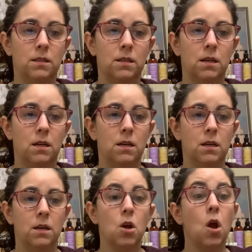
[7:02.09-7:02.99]

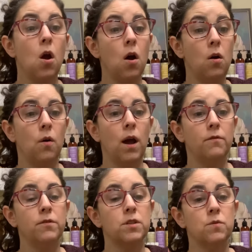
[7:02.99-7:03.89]
Ta-da. Oh,
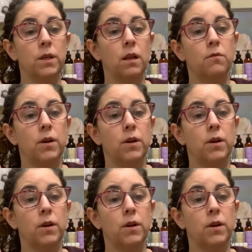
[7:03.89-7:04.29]
and for Sweet Love,